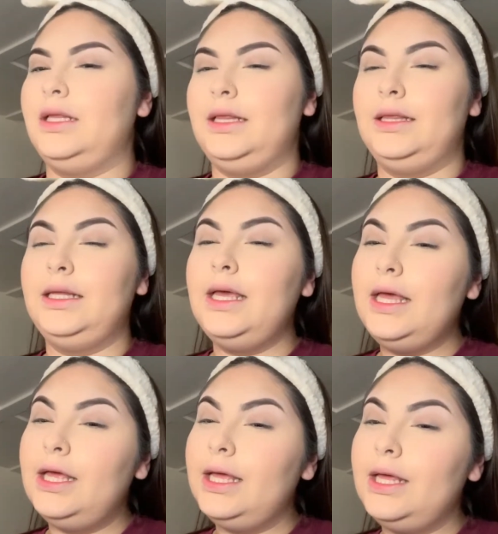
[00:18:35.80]
a
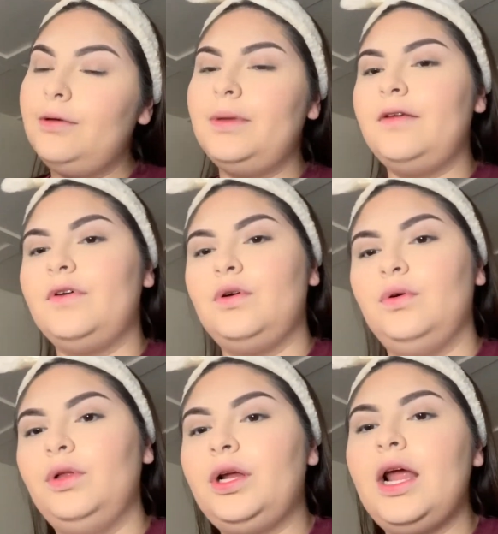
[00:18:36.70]
little bit of a
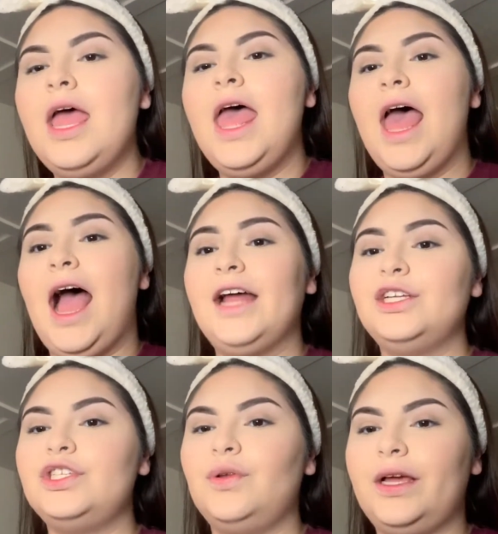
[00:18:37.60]
cooler. I
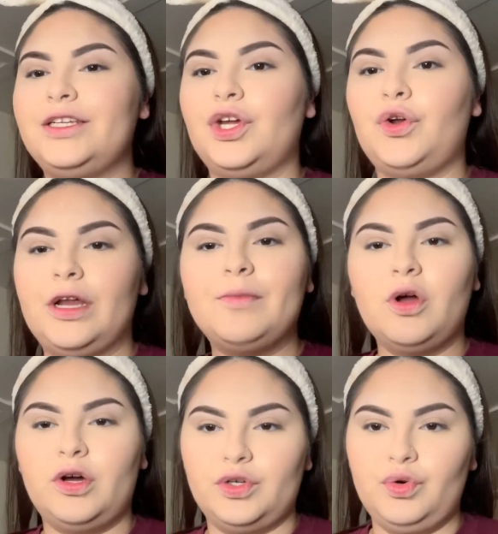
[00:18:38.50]
just don't like to cream
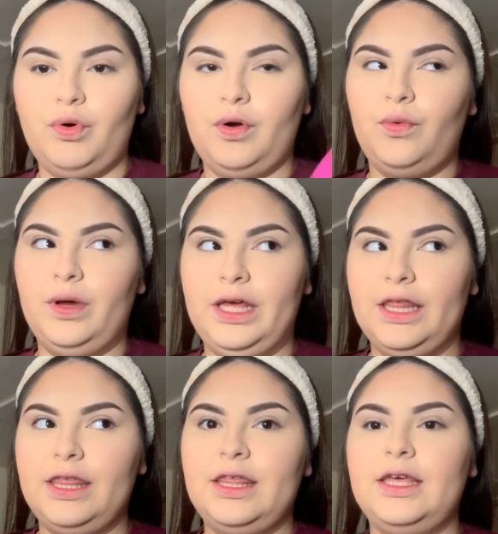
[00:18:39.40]
contour
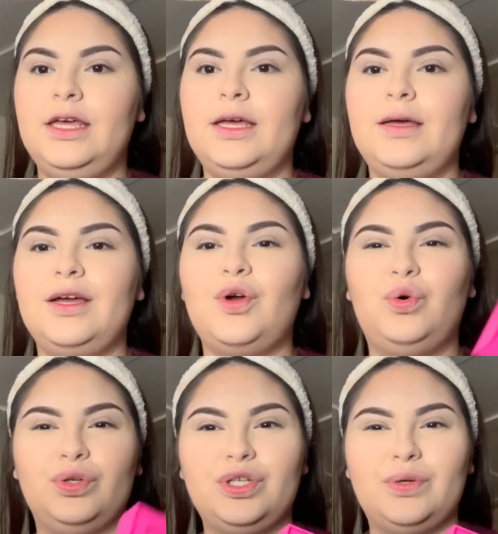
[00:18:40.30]
with
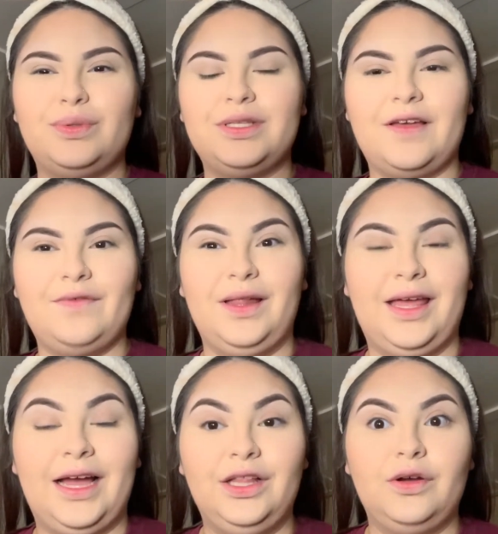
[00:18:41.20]
cool tones. I feel
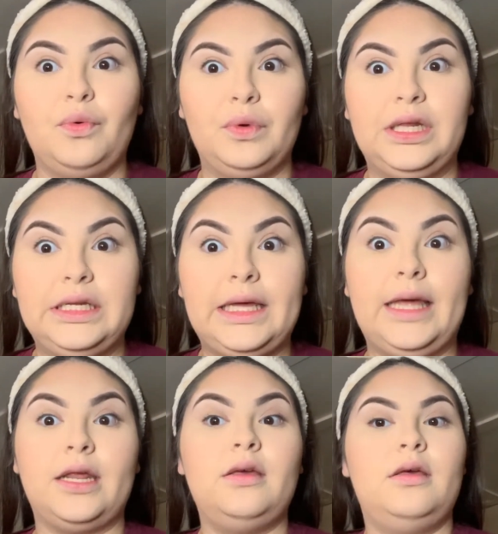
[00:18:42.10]
like I look really dead.